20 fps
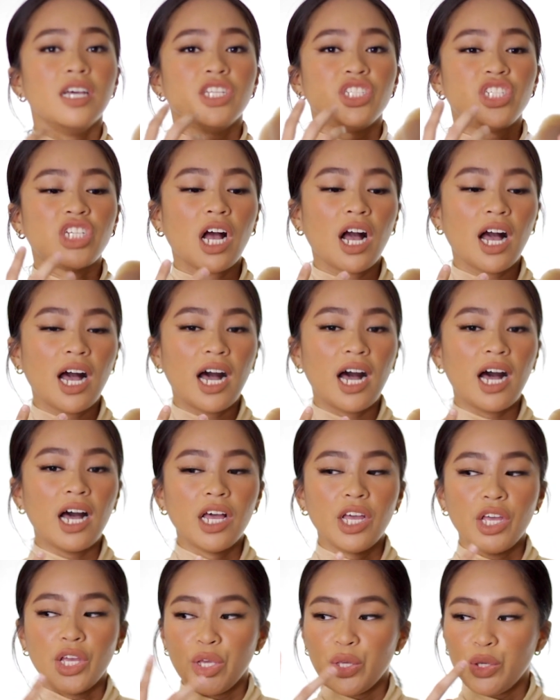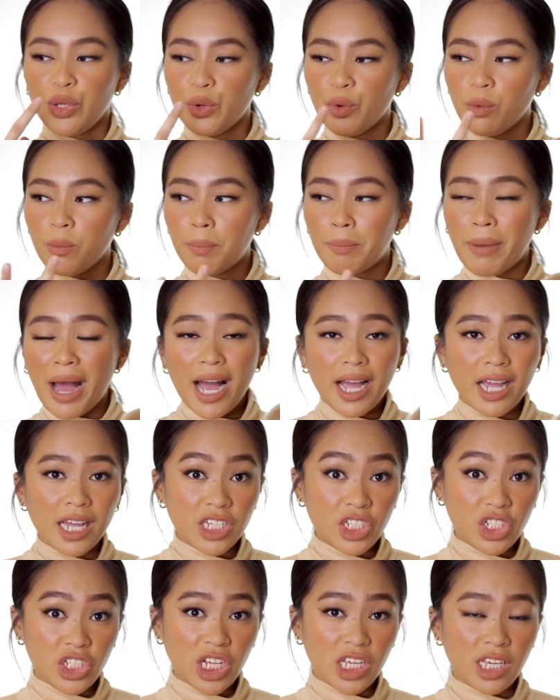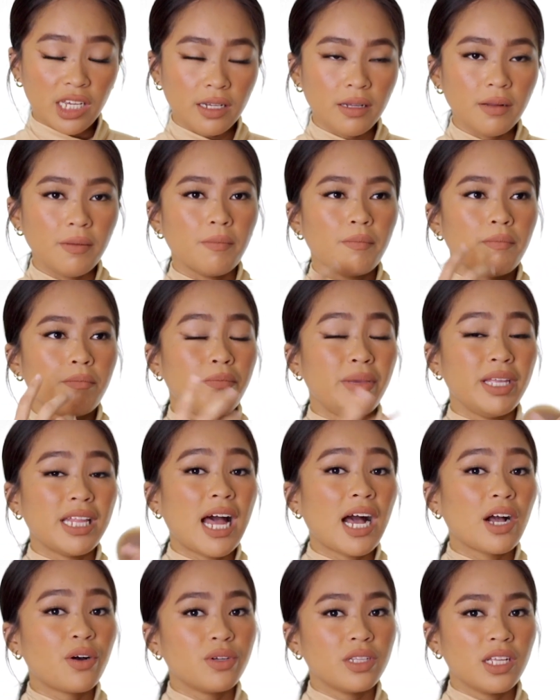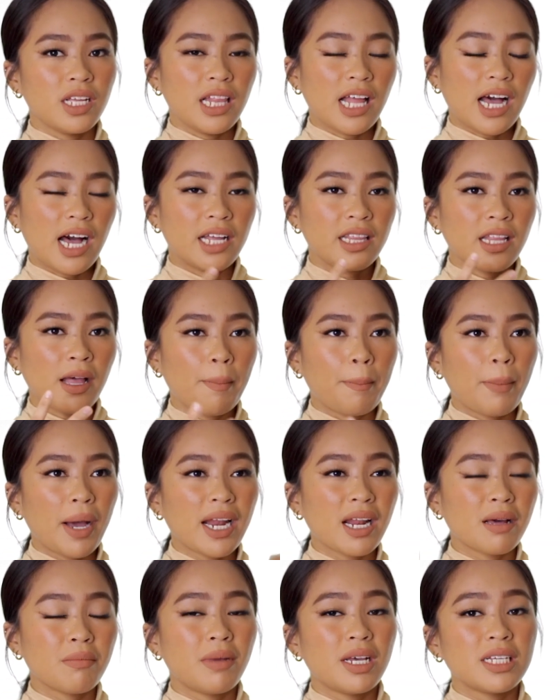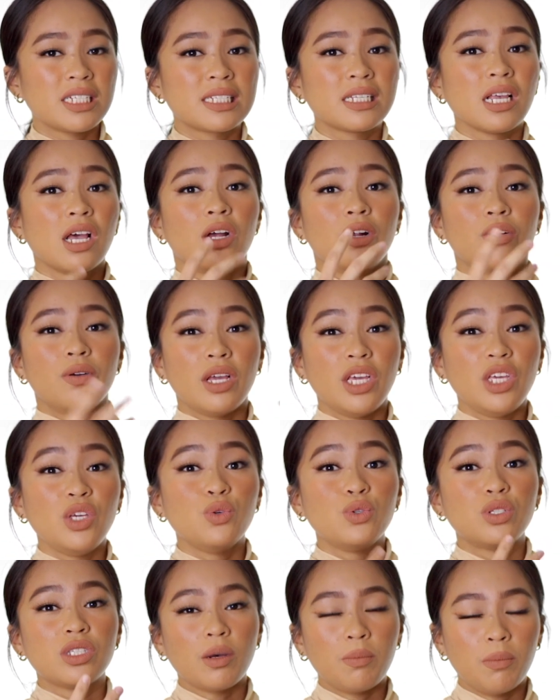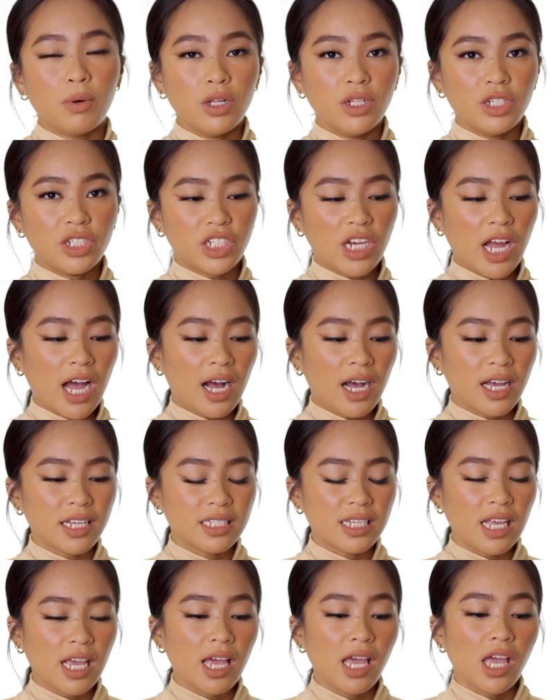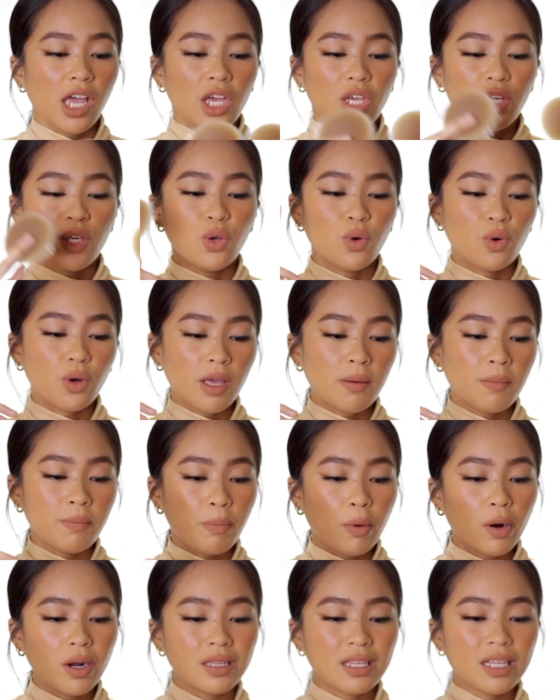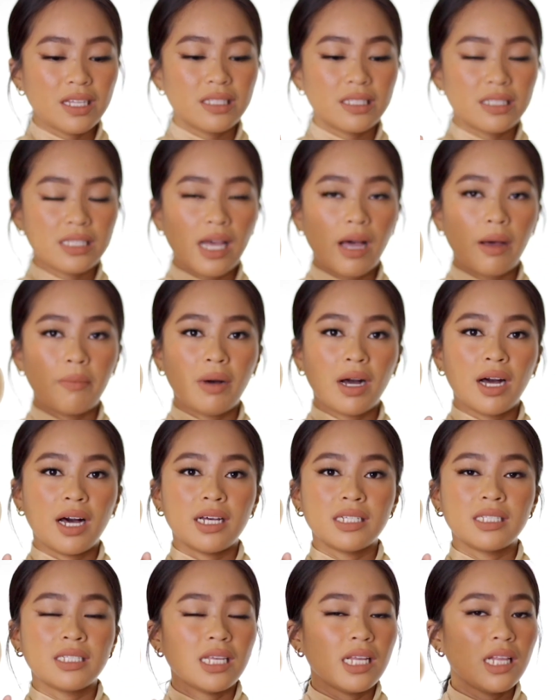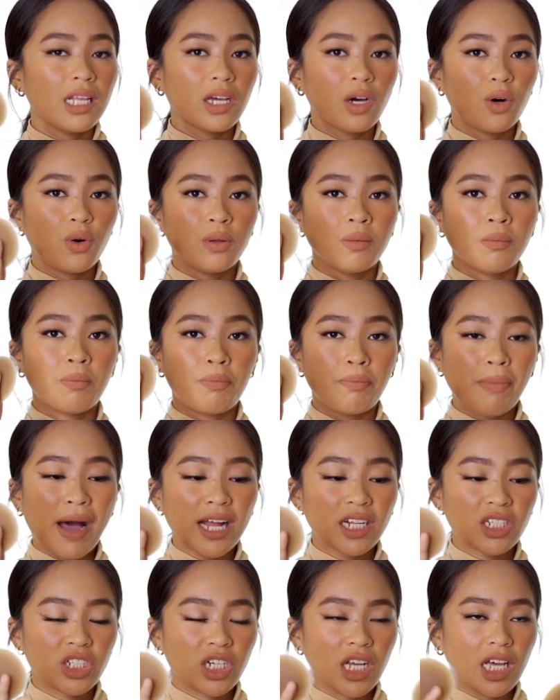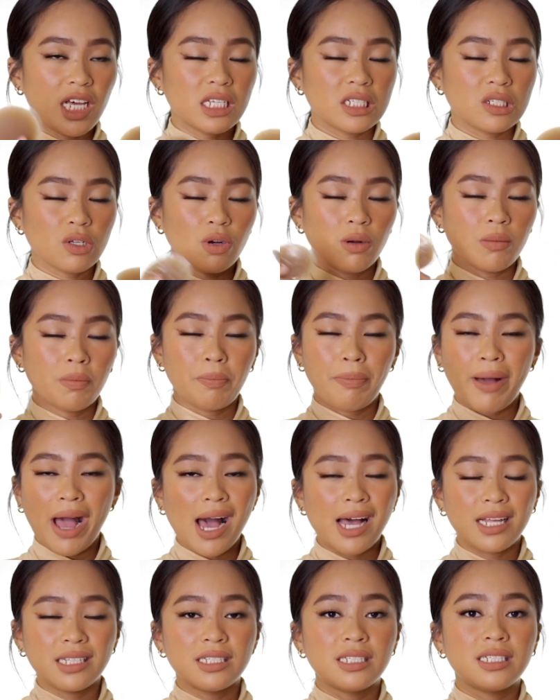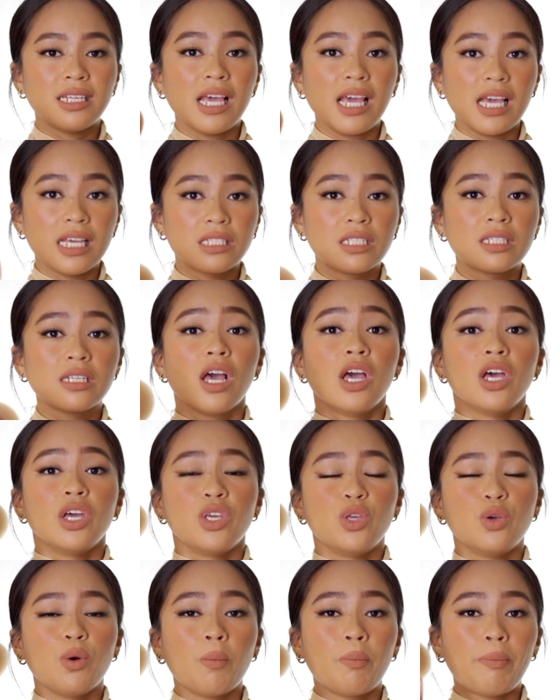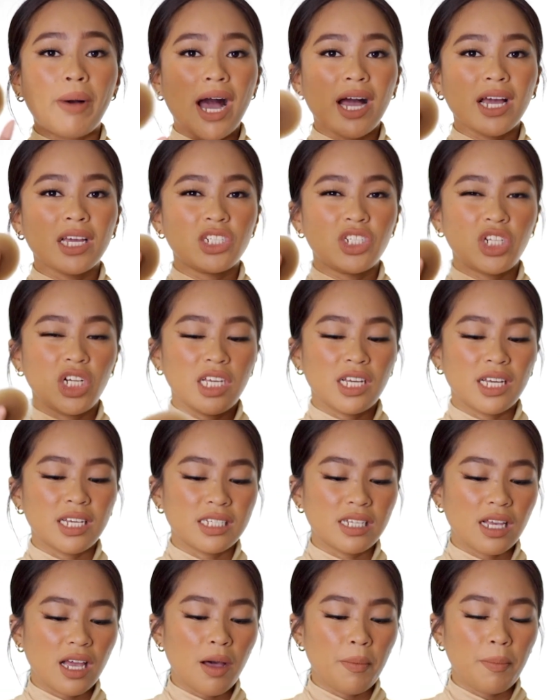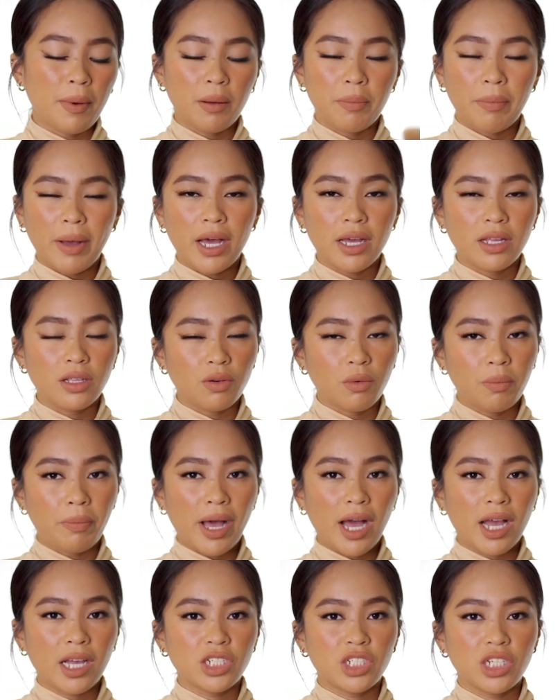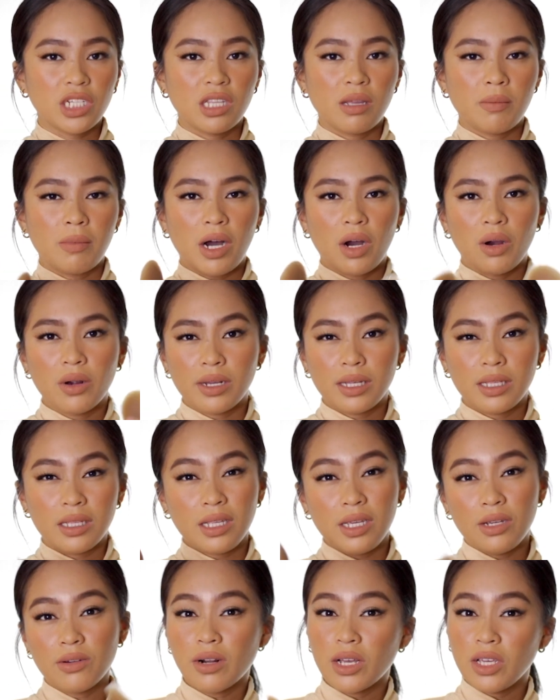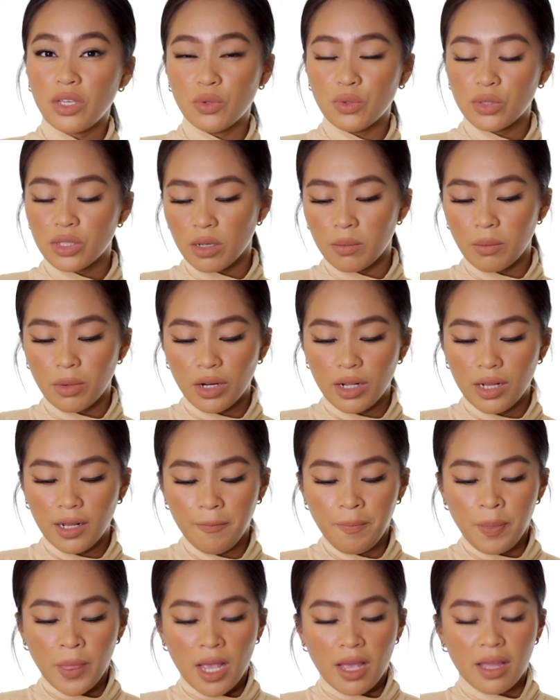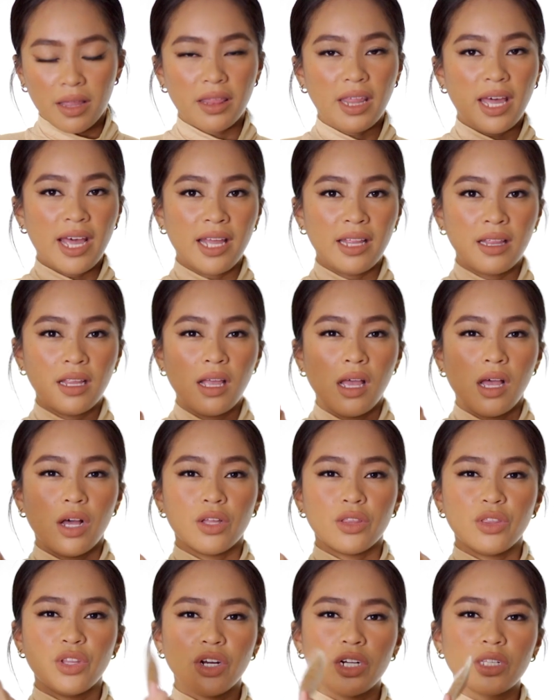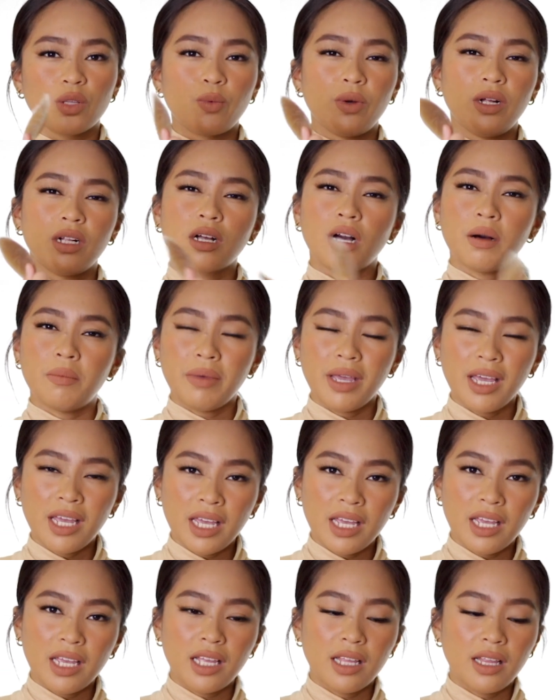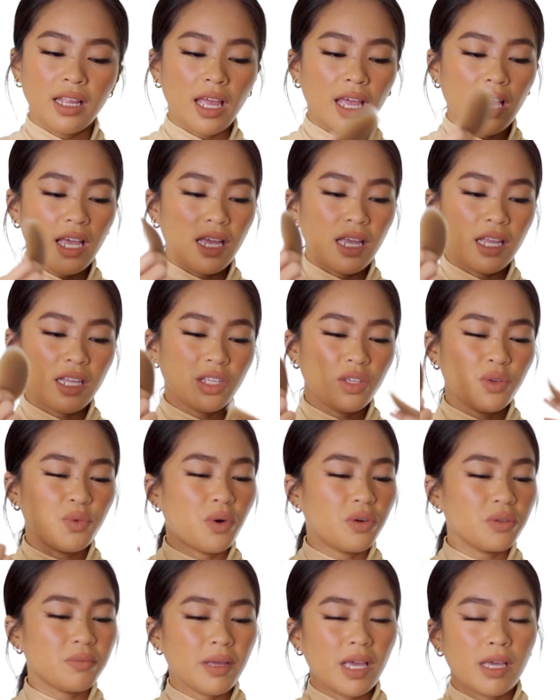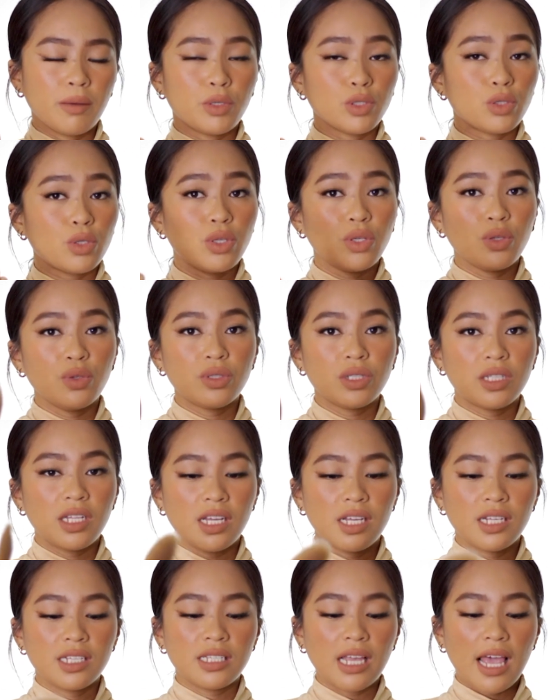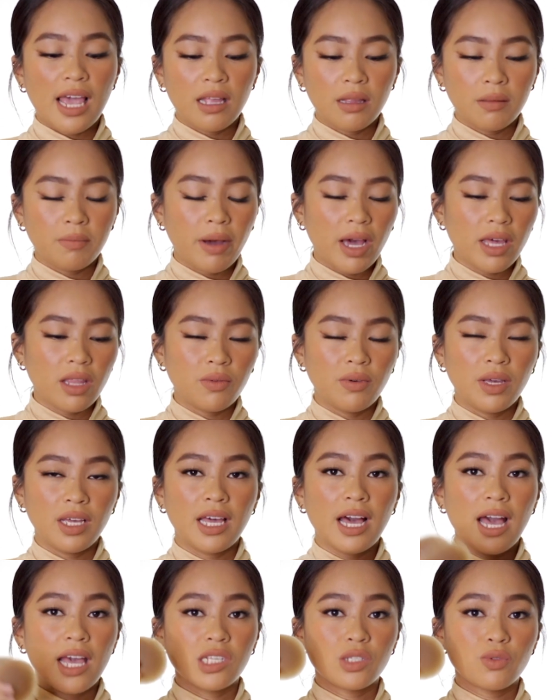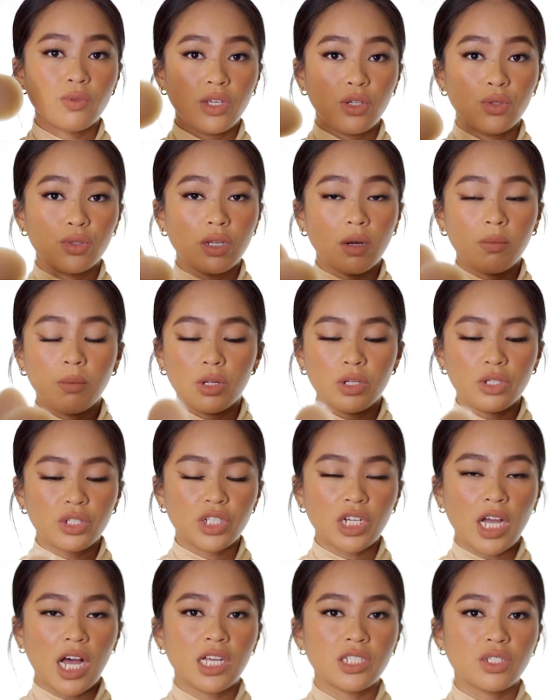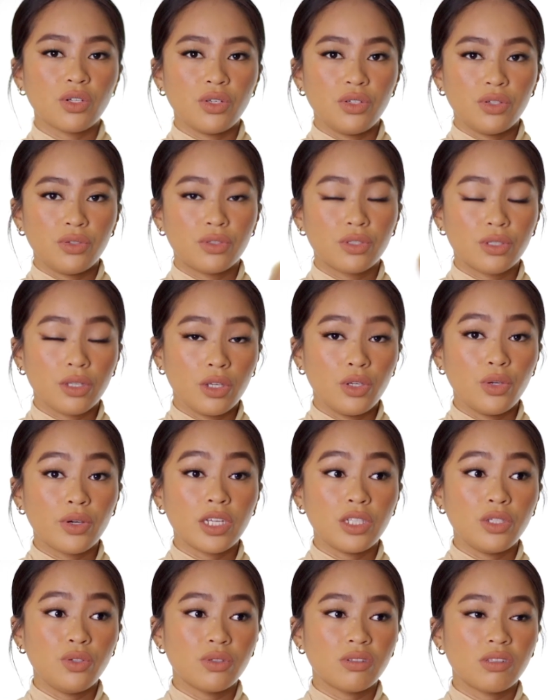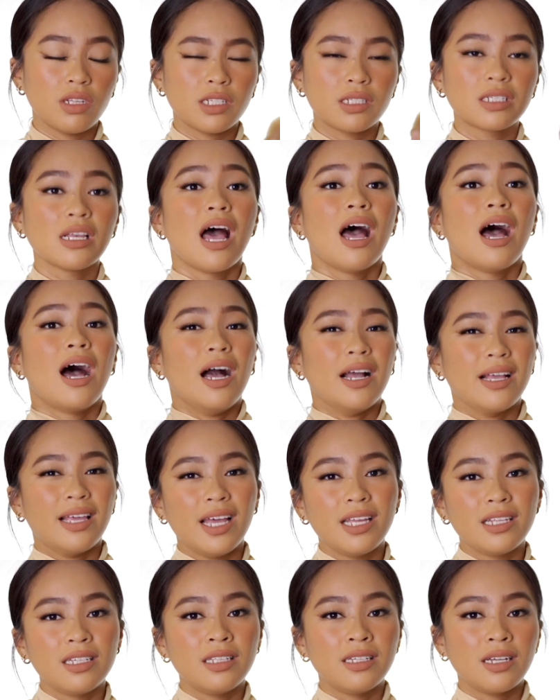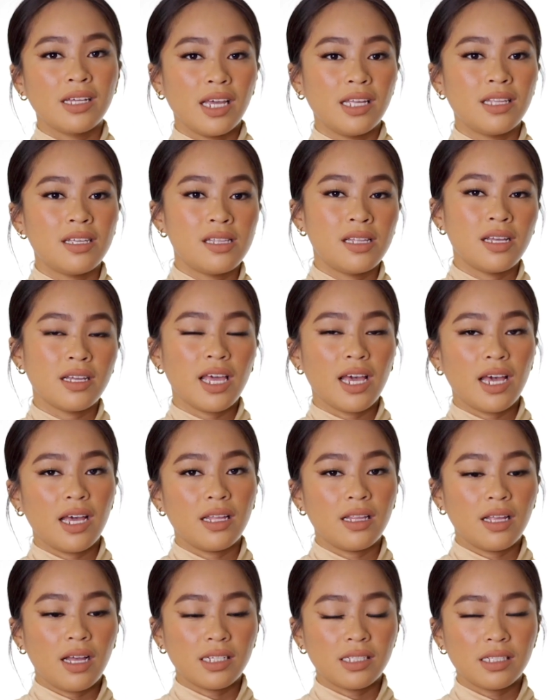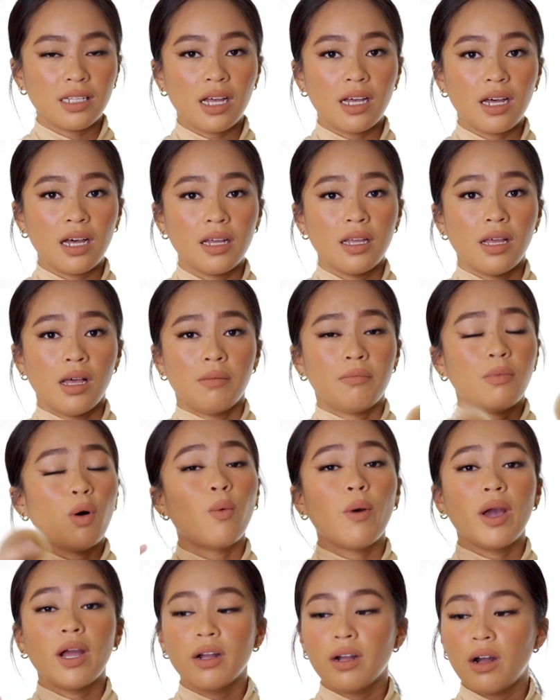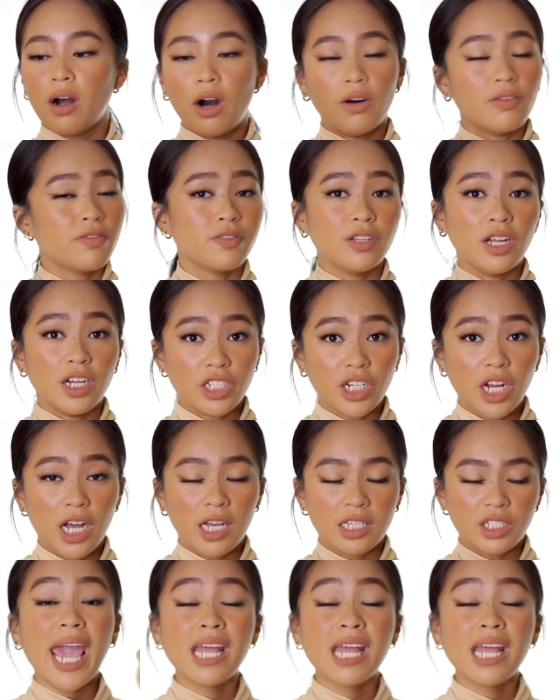Tsaka, yung packaging, binago nila na para mas reusable siya. Kasi yung important sa mga silicone patches or pads is yung packaging. Kasi kapag pangit yung packaging, diba, or hindi reusable, then dirt will come in and you won't be able to use this. And by the way, guys, reusable siya. So you can use this again and again and again hasta ma-wear off na siya.